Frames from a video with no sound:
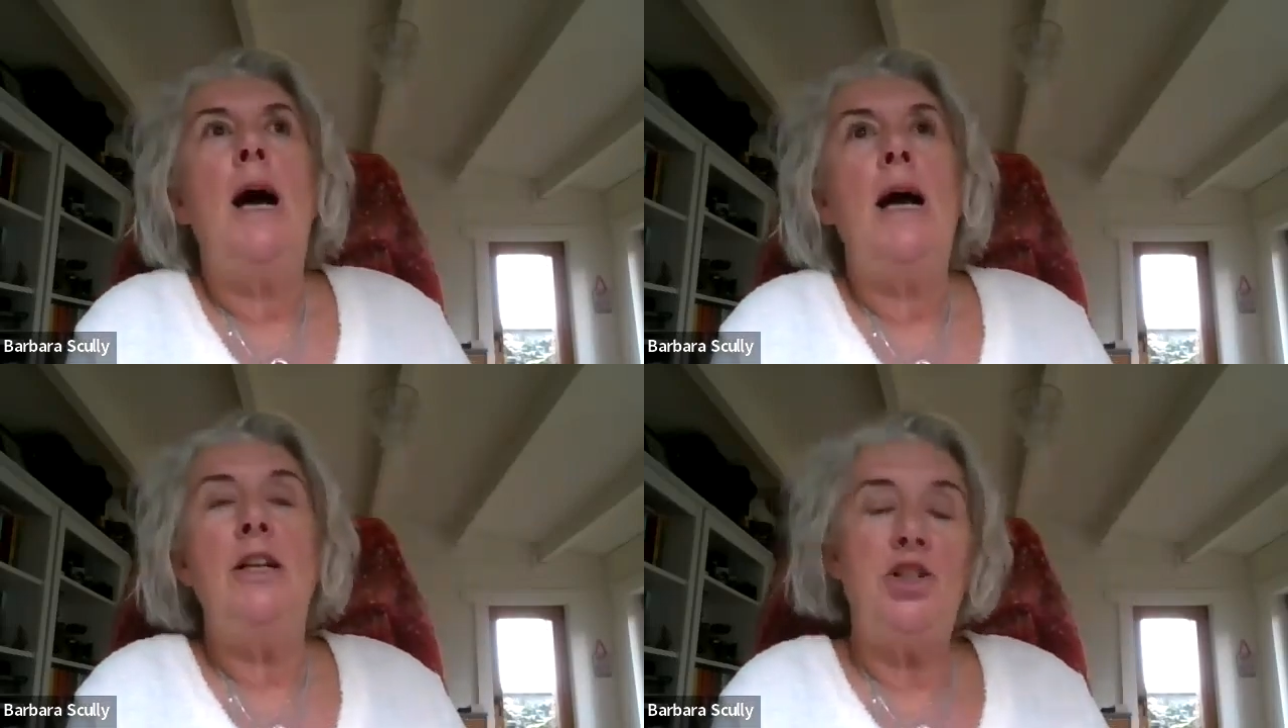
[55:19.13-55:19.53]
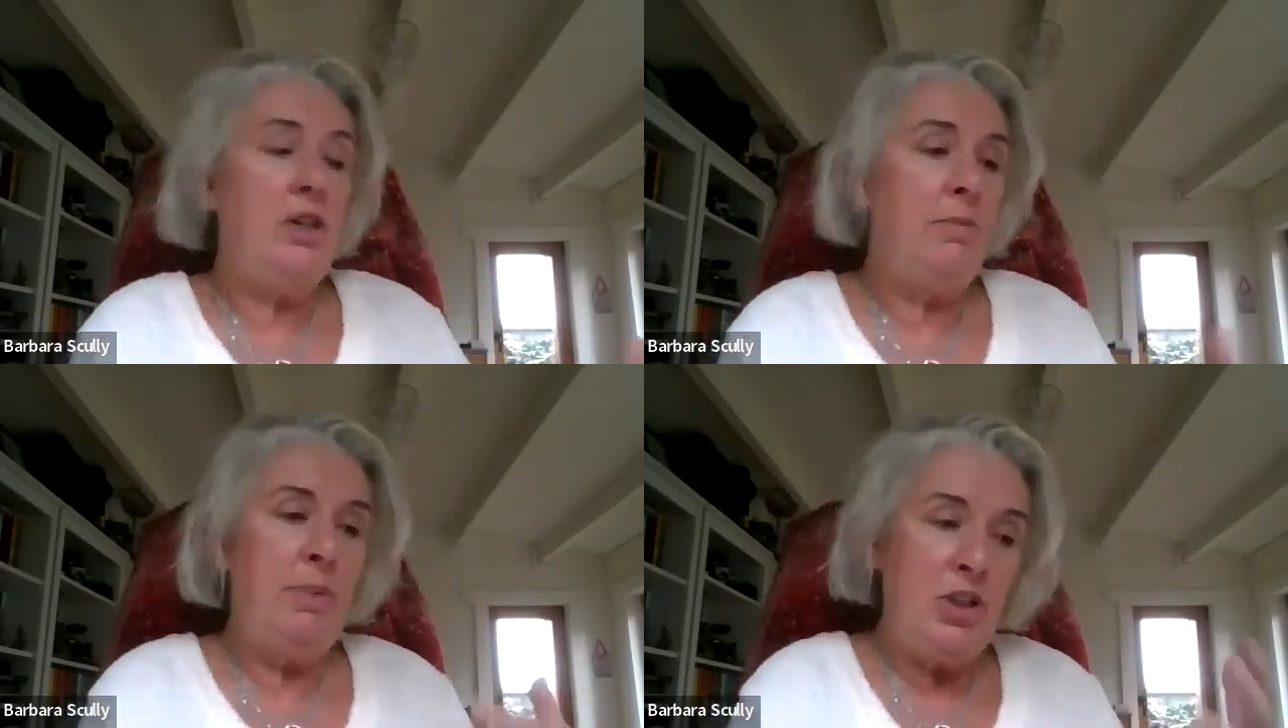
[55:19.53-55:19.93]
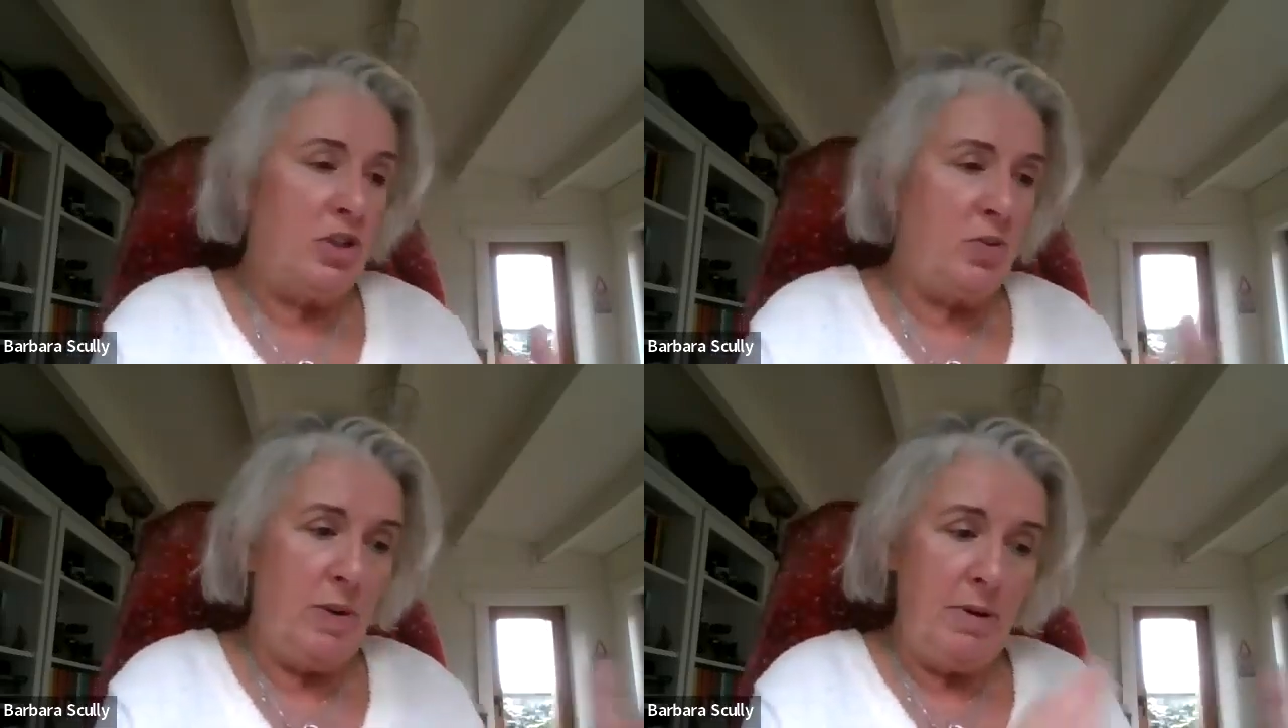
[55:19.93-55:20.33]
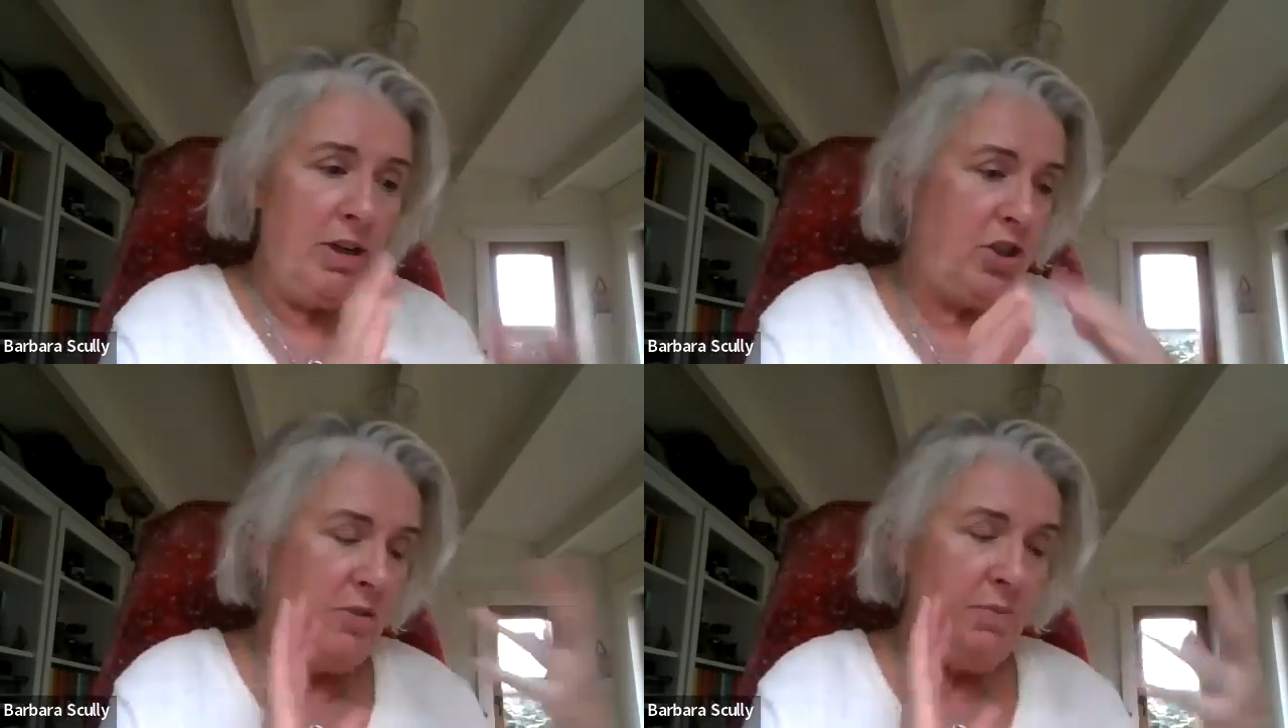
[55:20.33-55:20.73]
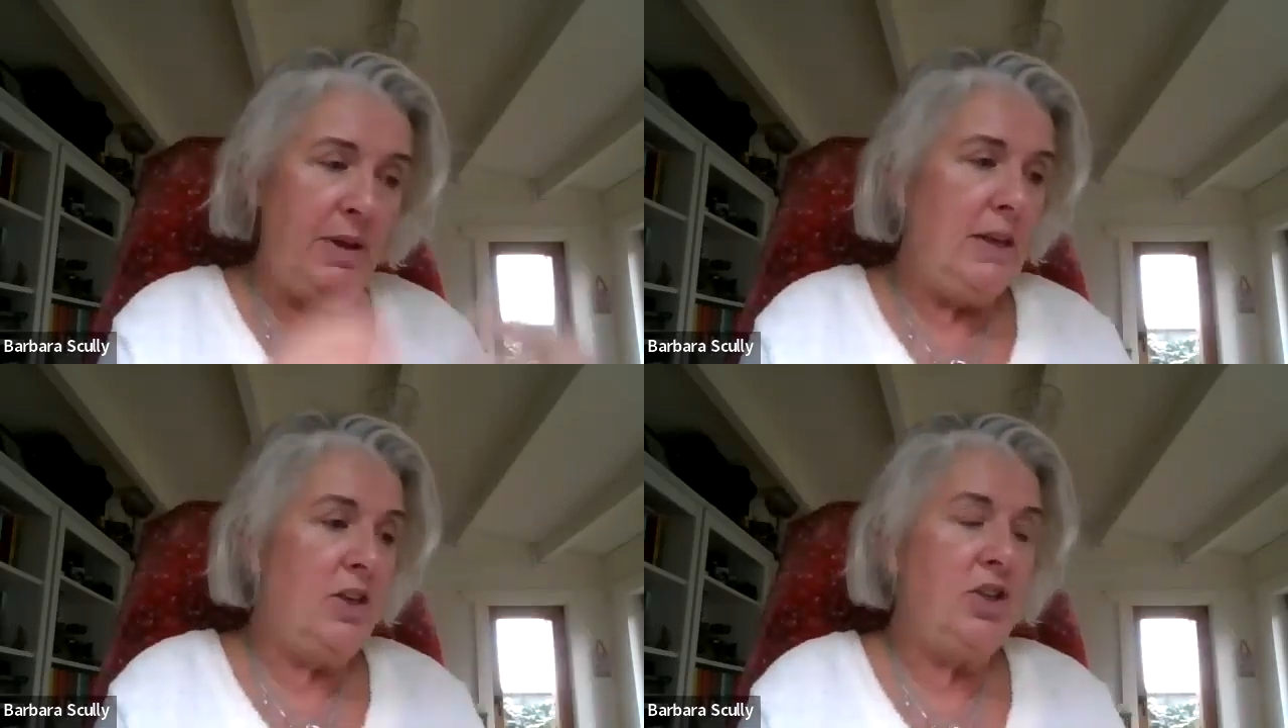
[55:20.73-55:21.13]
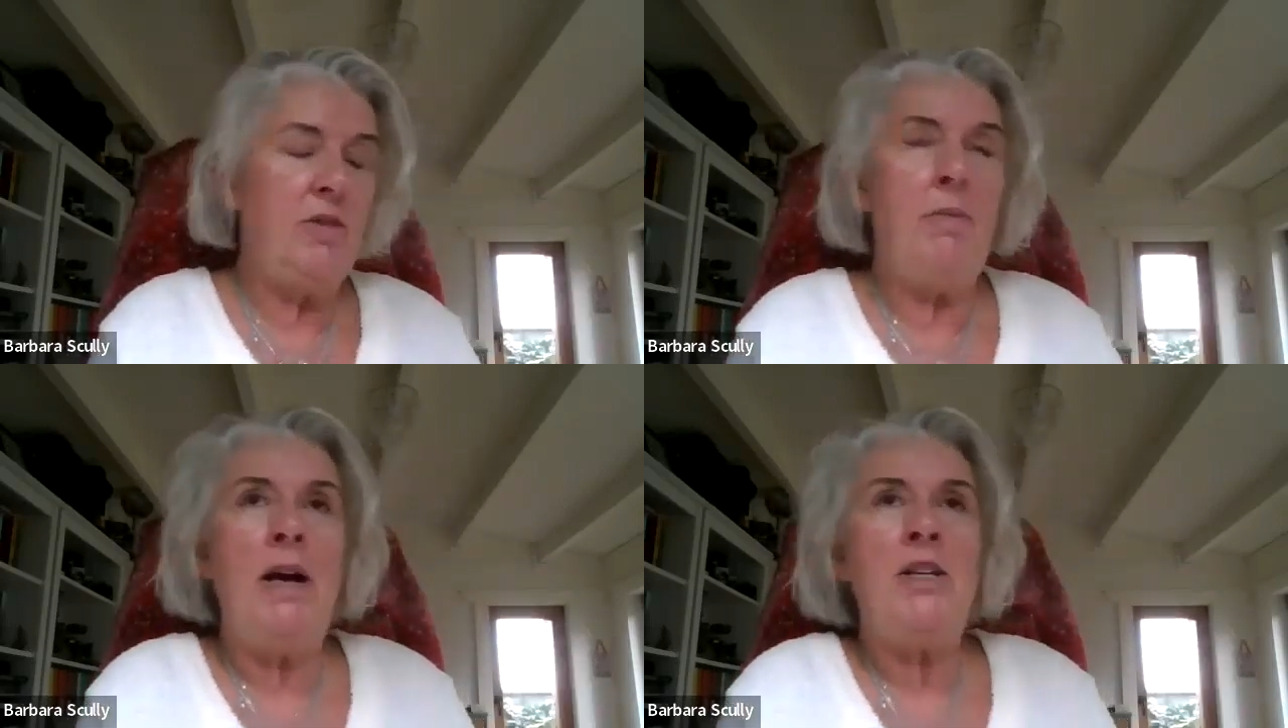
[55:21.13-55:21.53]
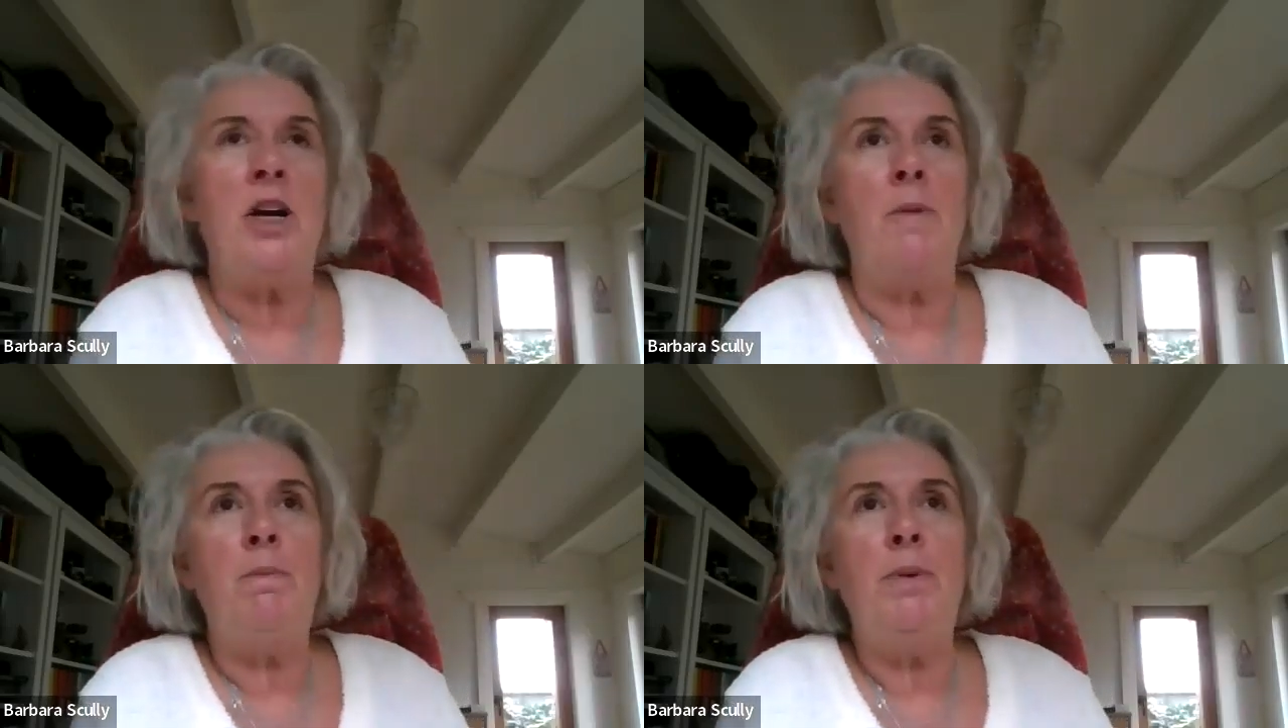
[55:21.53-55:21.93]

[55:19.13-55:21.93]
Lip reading: and it shouldn't be just women. It shouldn't matter.